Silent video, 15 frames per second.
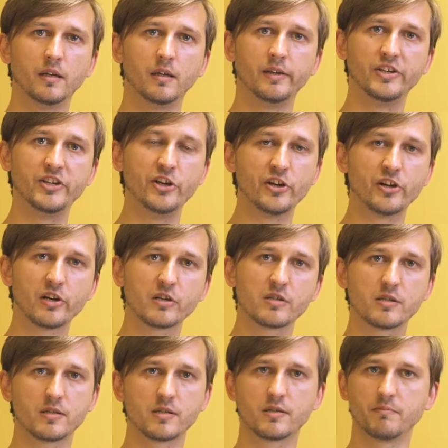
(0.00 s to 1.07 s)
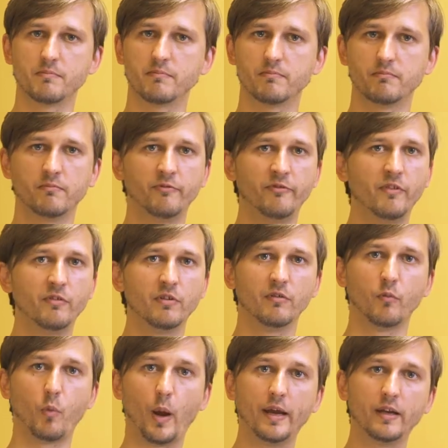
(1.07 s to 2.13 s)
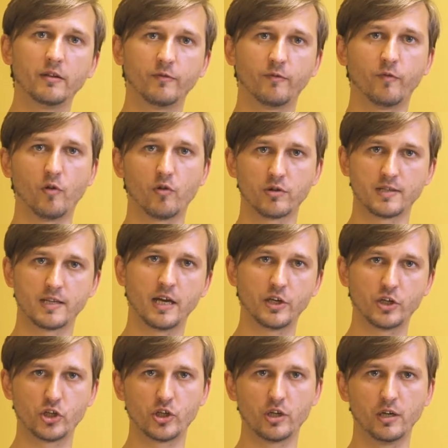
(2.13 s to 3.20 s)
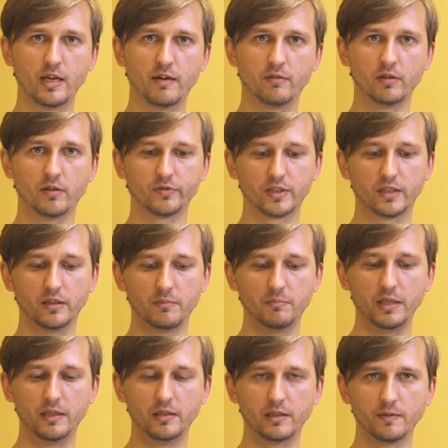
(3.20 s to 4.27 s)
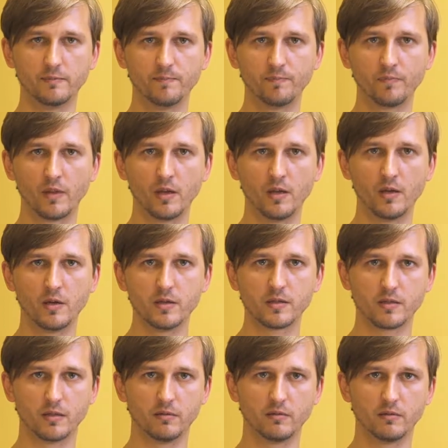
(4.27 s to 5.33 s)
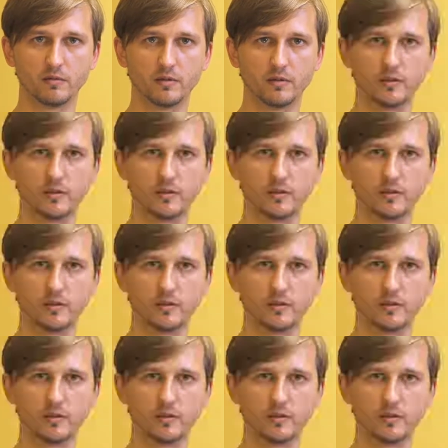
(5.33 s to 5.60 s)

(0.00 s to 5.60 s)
years we will wait for such level of scalability. So,